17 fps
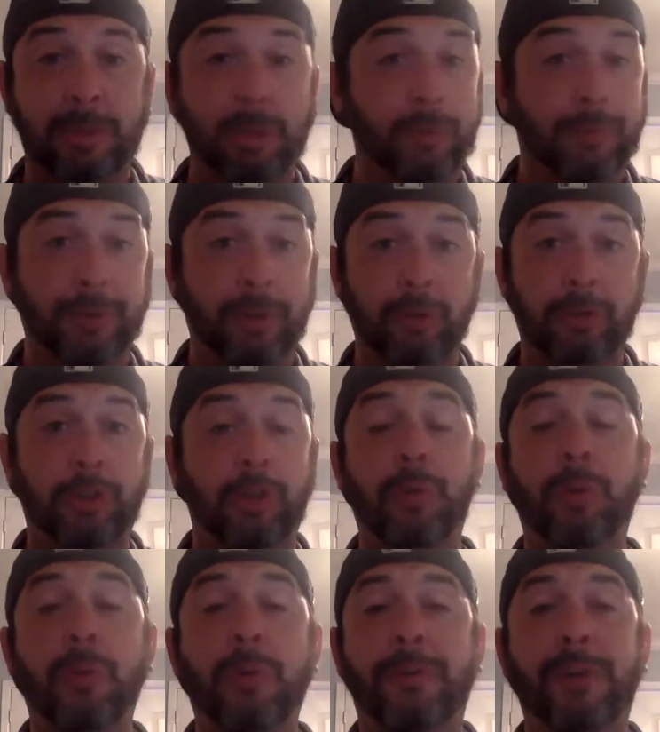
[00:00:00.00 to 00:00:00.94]
So for those of
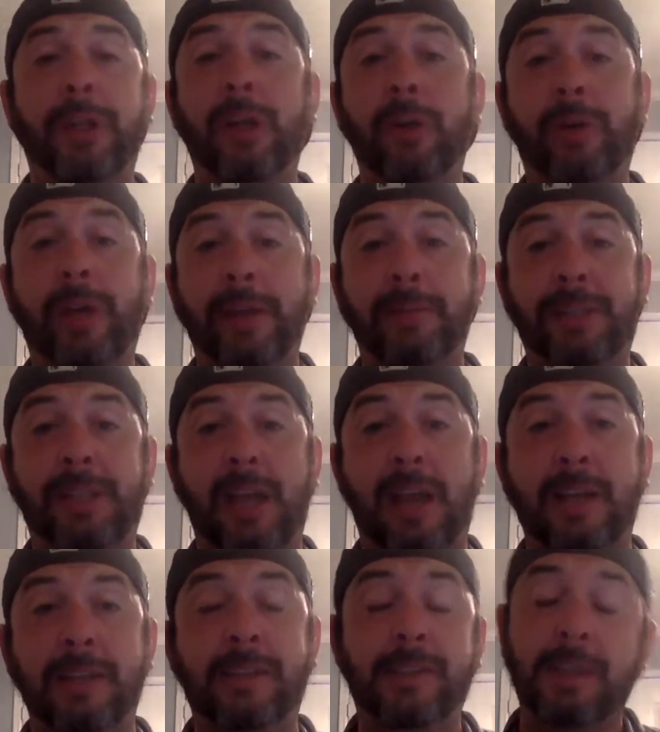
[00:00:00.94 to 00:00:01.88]
you who are video games
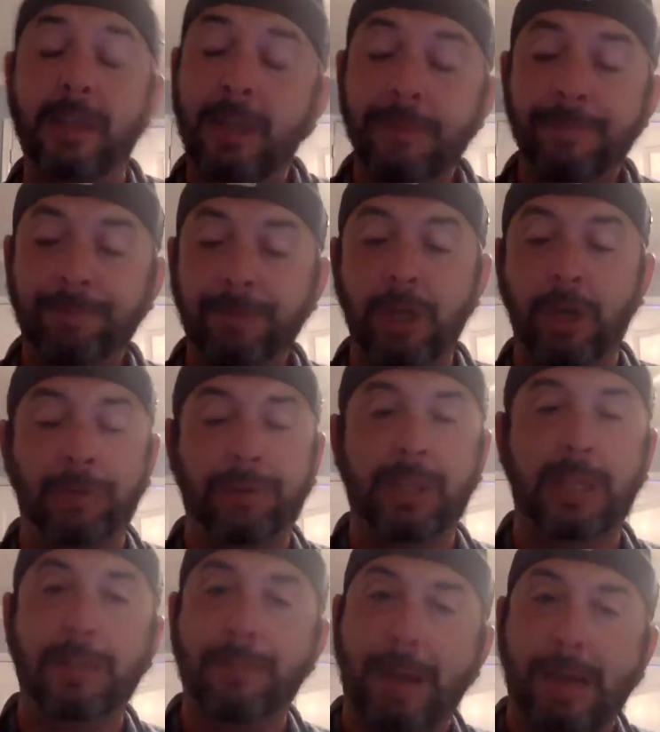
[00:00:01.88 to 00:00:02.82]
guys,
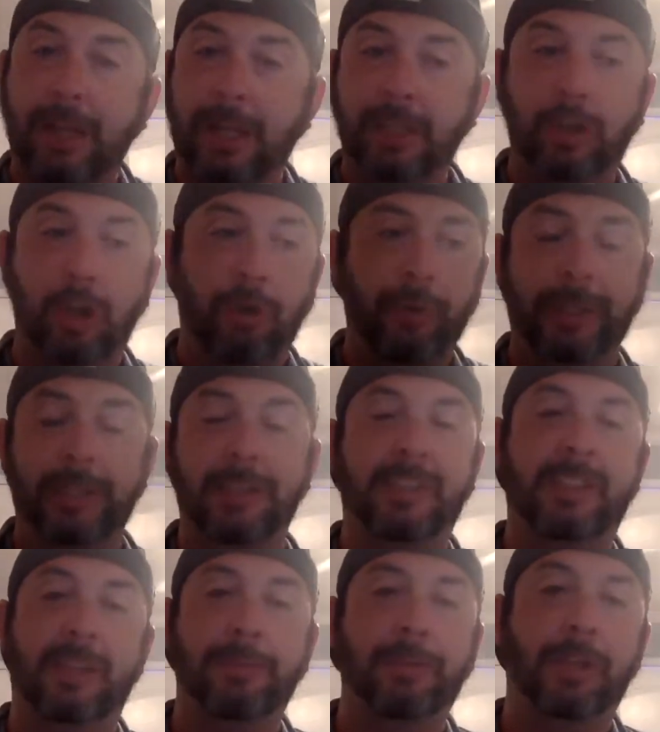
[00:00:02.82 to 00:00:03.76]
think about like going and
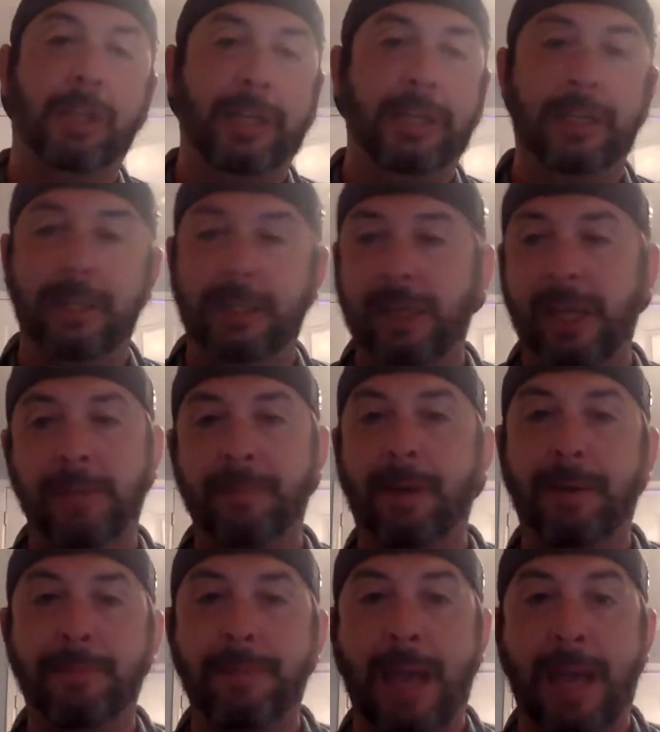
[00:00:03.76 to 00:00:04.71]
simulating a game
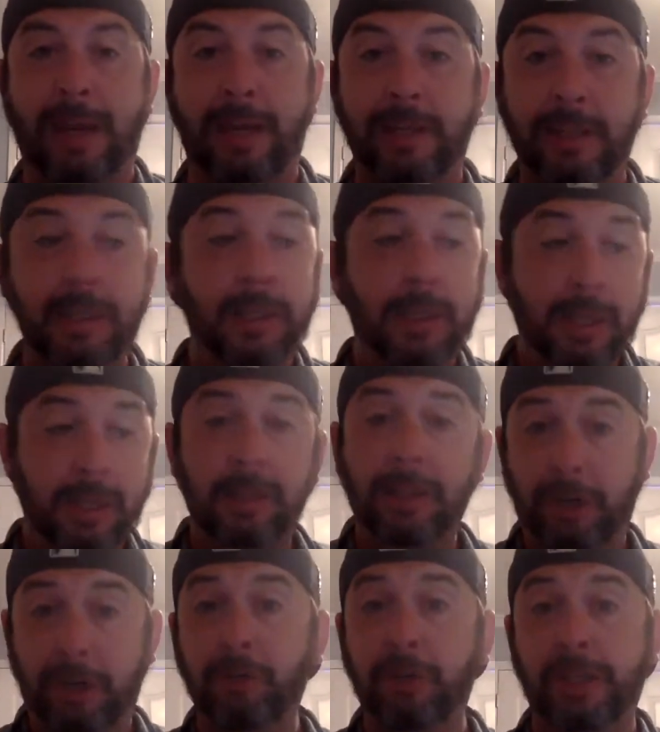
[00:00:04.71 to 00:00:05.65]
on Madden
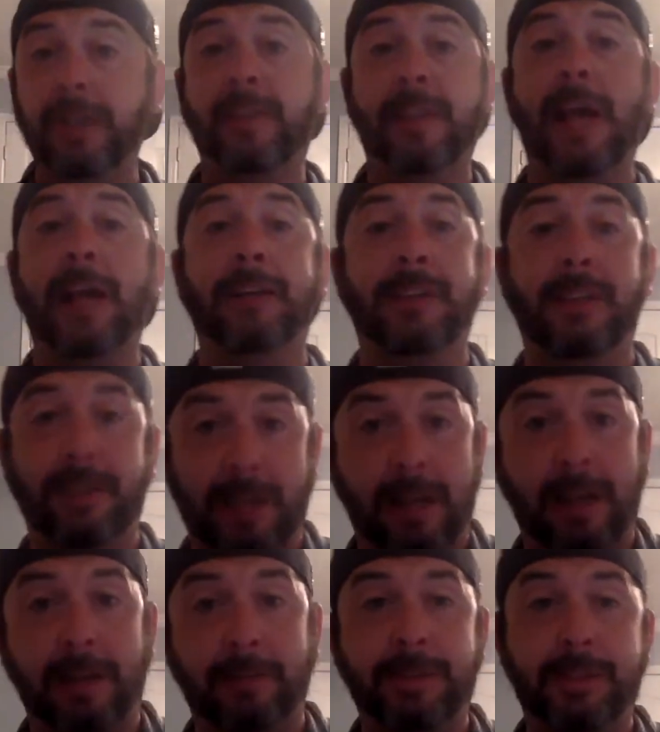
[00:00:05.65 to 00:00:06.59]
literally 1,000
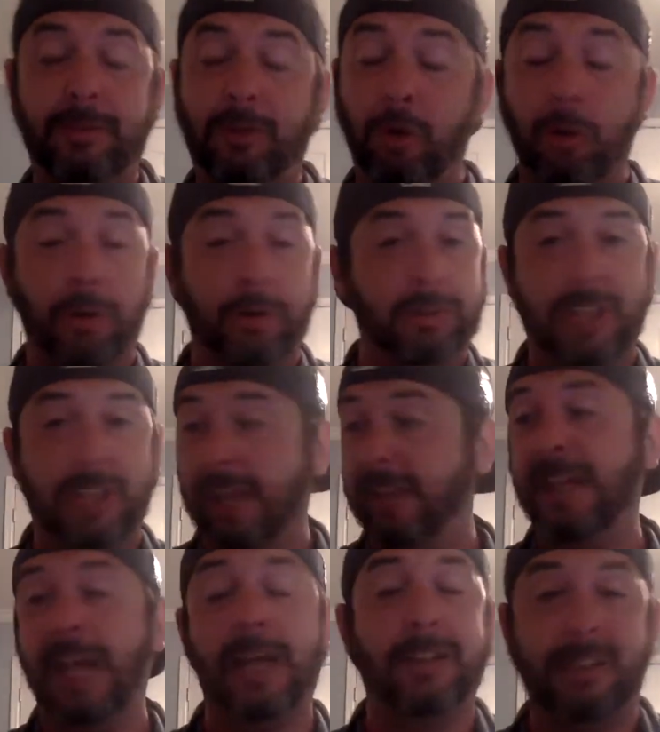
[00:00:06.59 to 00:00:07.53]
times or
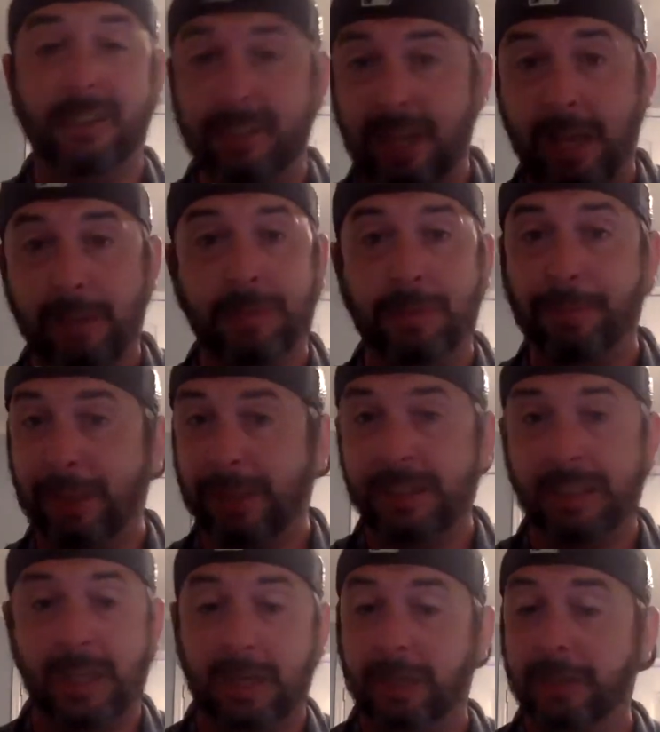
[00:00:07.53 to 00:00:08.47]
10,000 times,
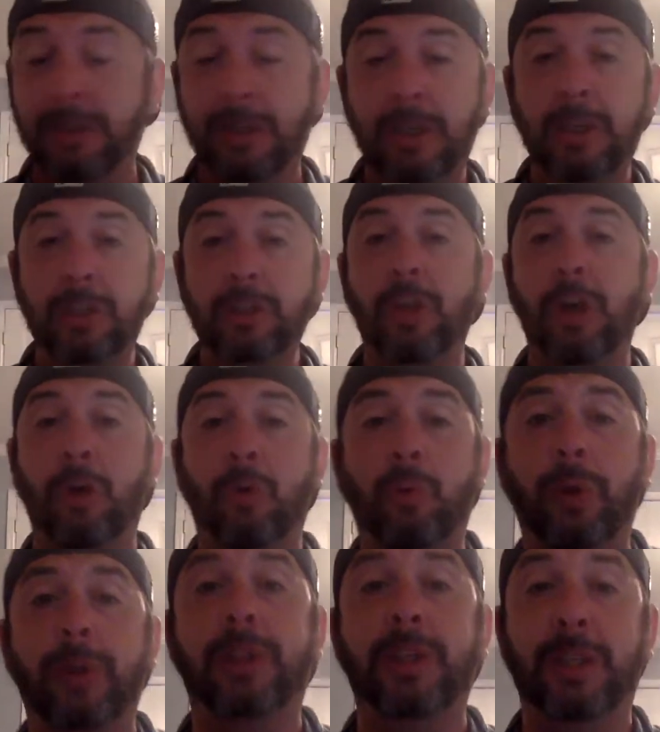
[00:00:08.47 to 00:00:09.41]
depending on,
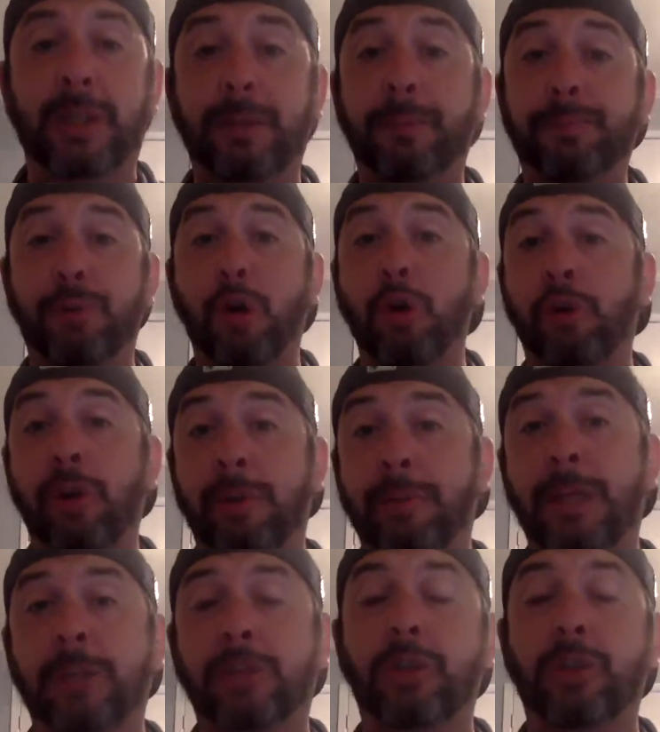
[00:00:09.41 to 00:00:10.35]
what the program
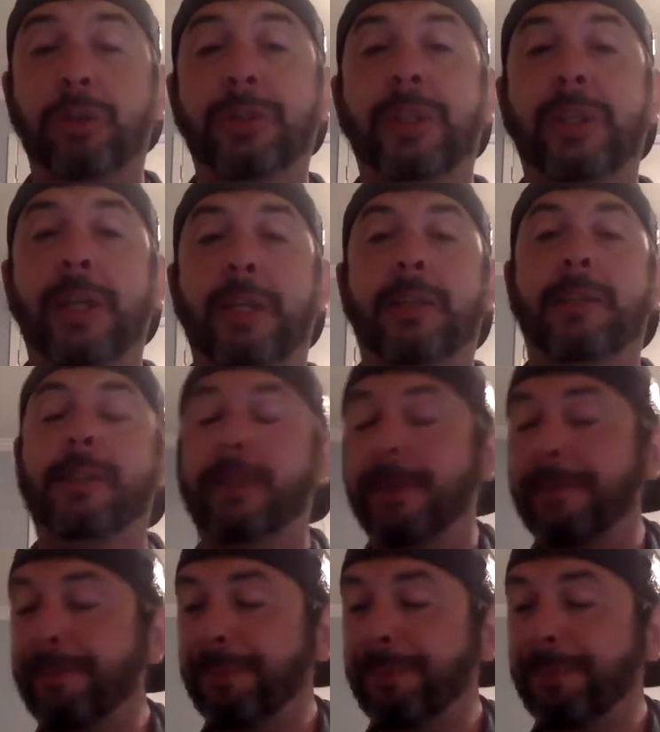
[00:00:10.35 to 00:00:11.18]
that you're using is.